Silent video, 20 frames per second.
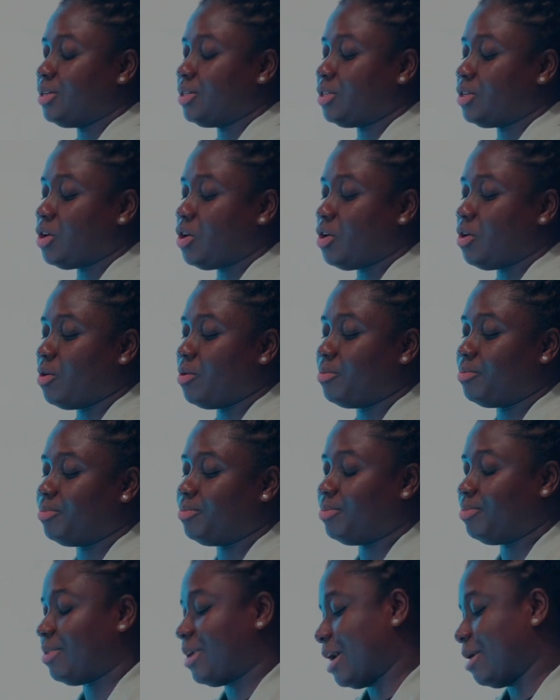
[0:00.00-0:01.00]
So
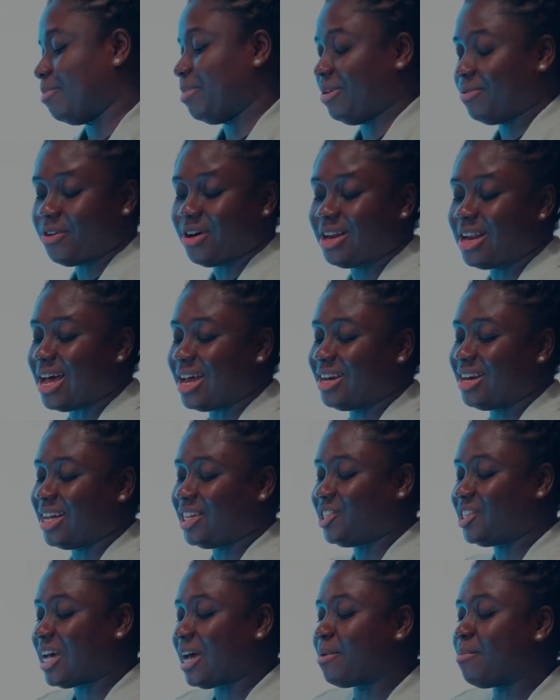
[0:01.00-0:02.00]
before that,
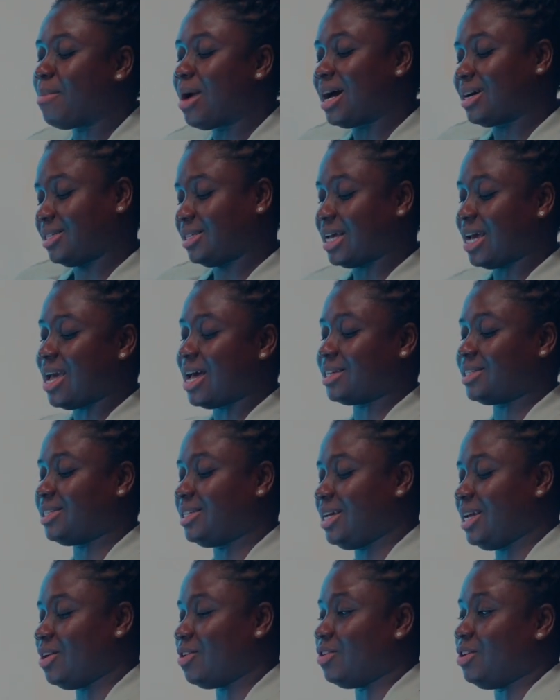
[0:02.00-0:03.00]
the check marks that you are
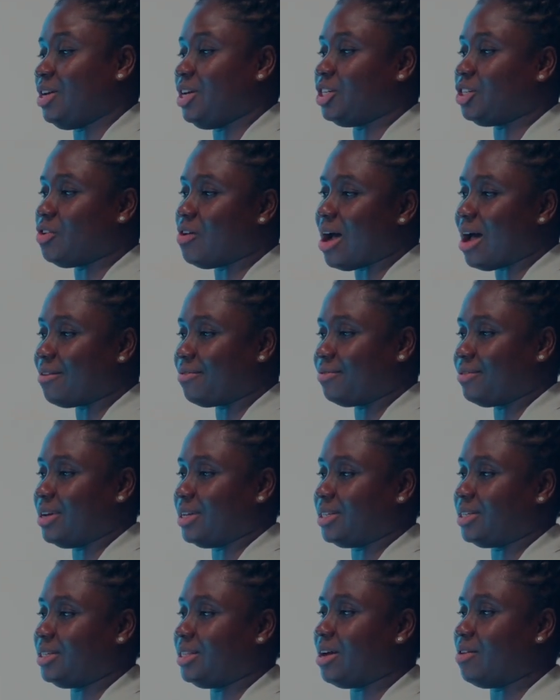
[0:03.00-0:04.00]
seeing in each graph
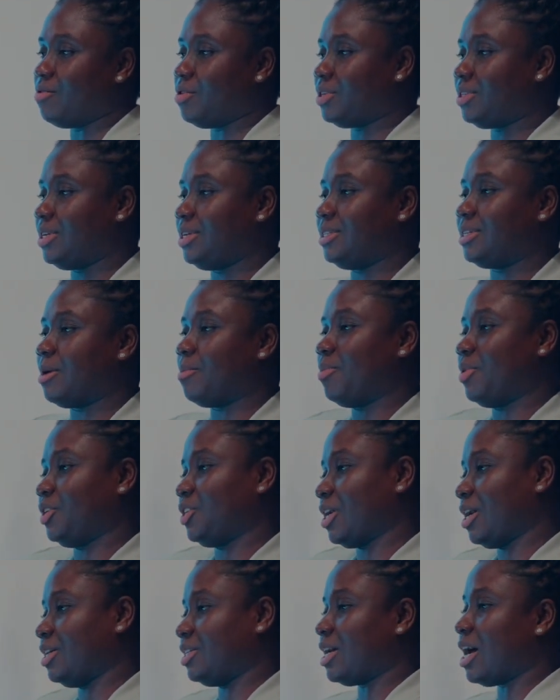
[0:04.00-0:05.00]
is the roasting
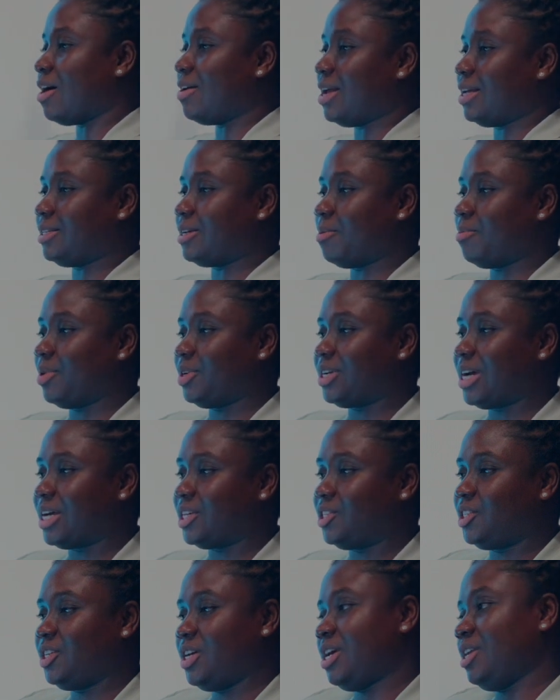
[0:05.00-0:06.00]
temperature. It's how the
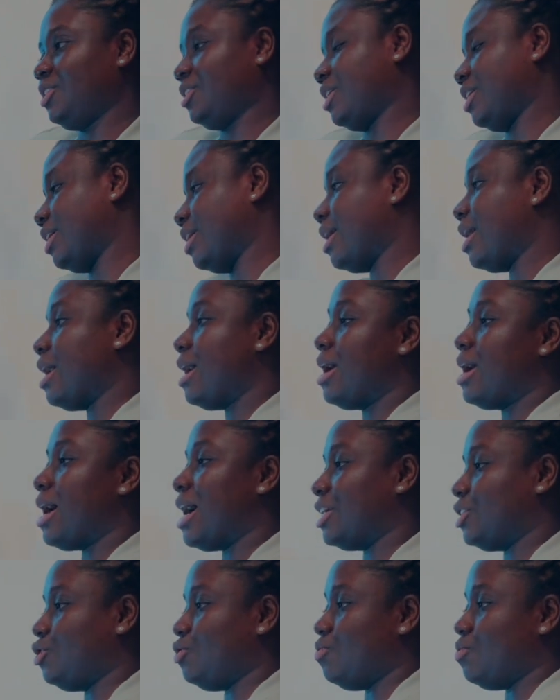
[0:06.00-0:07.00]
temperature is changing
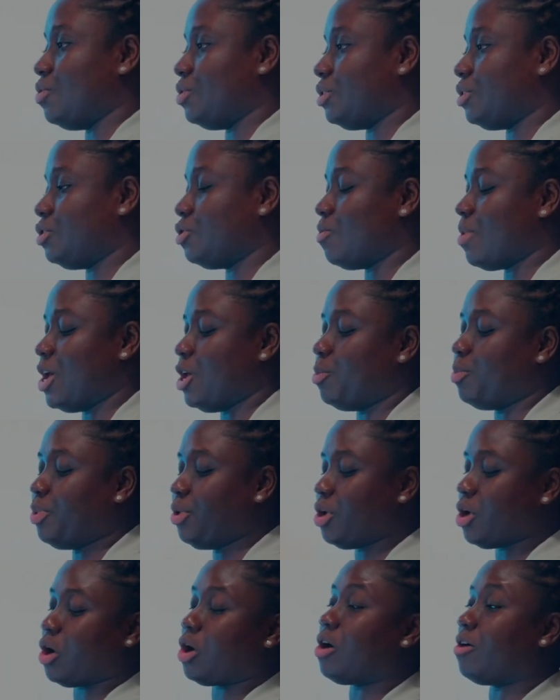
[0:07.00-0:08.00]
as you roast. So when you
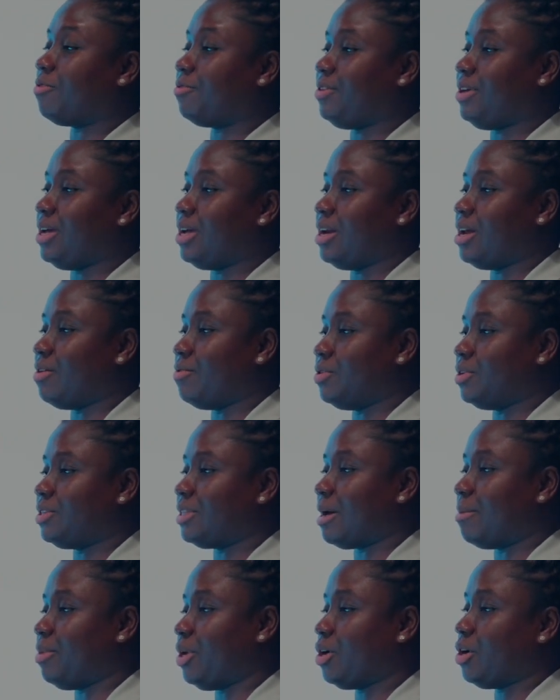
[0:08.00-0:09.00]
put your coffee in the
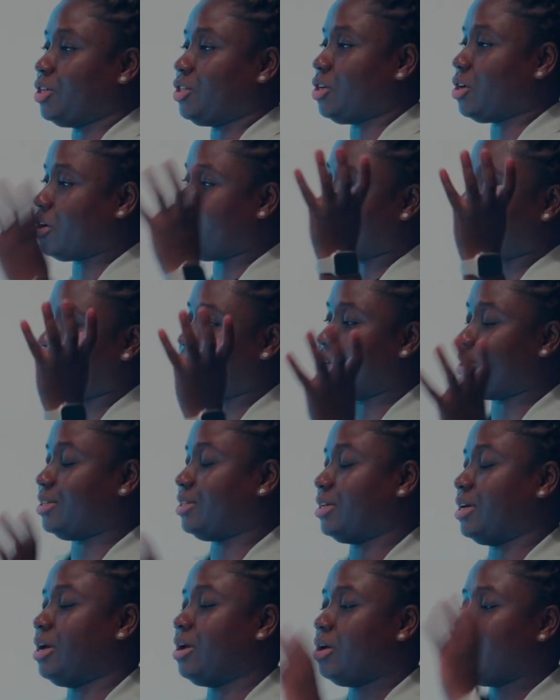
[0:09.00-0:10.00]
roaster, because the coffee
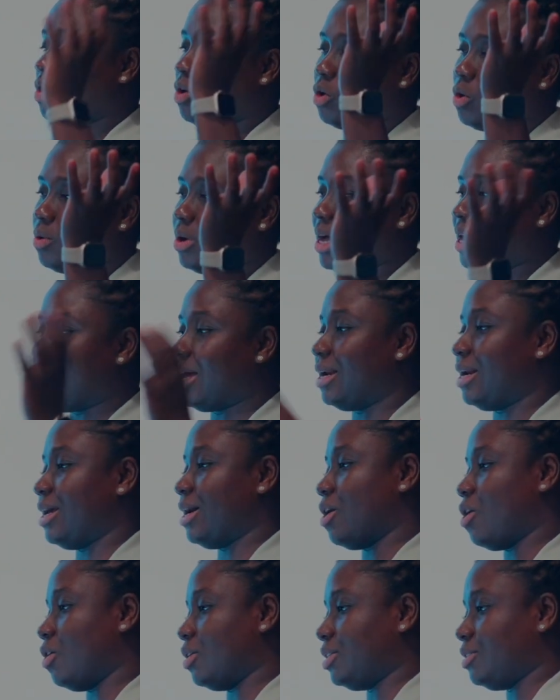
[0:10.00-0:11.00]
is colder than
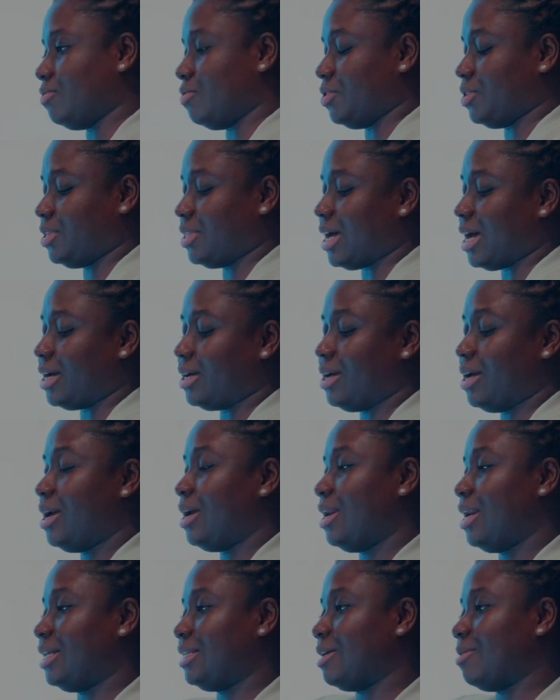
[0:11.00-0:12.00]
the hot roaster,
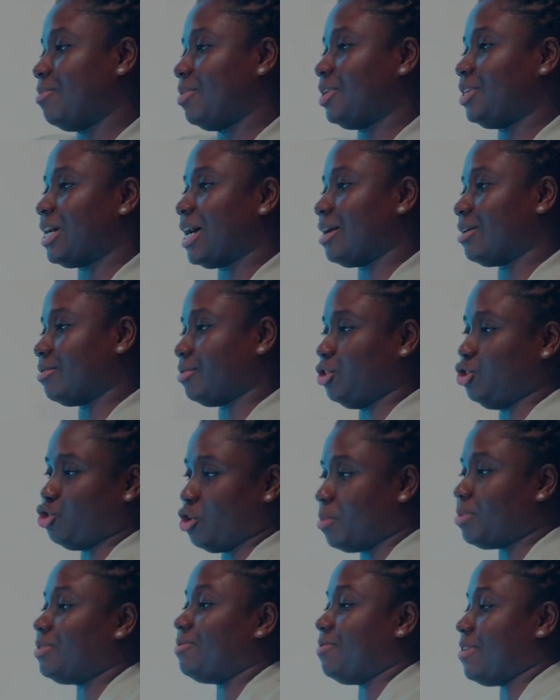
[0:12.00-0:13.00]
the temperature
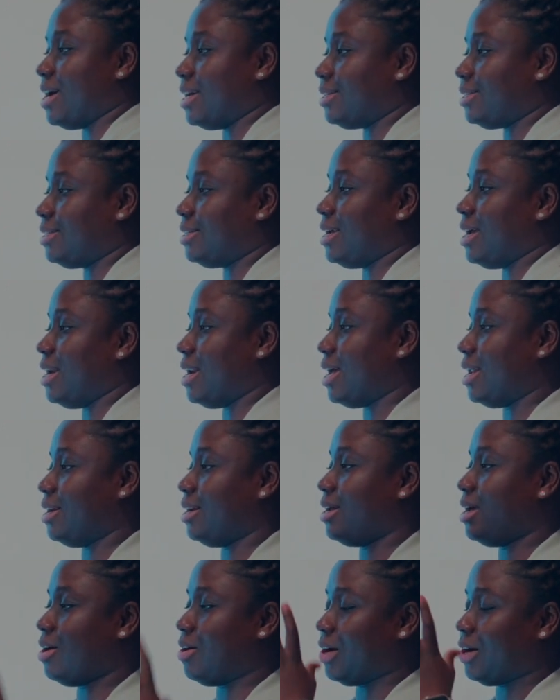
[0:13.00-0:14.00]
drops first, and
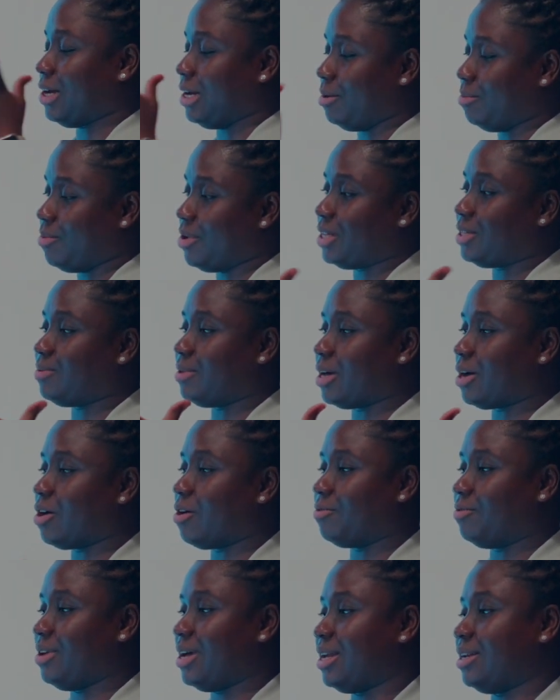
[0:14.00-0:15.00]
then you wait till the
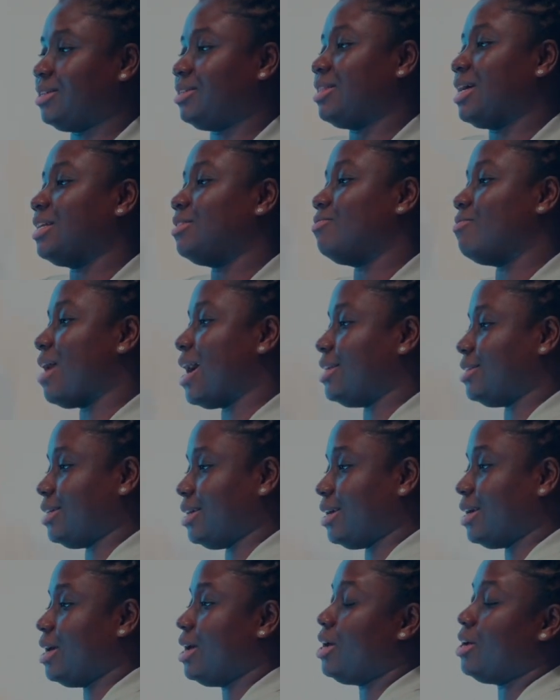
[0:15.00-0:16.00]
coffee and it starts
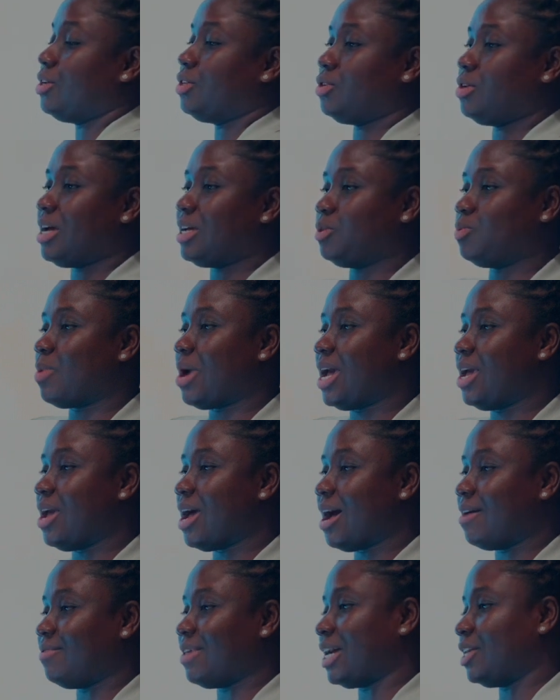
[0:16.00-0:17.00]
rising. So that's why
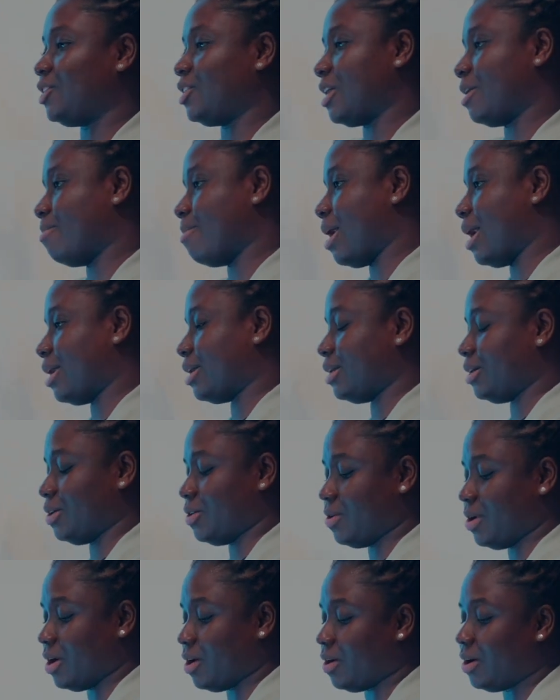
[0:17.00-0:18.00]
you have that check mark
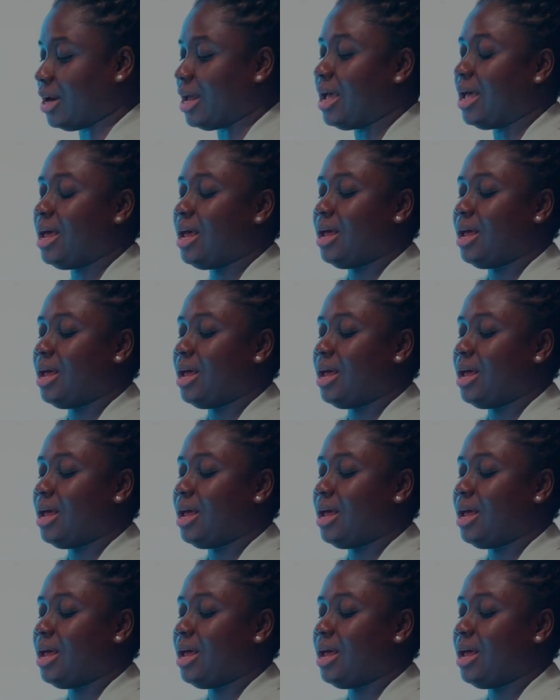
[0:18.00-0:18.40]
going on.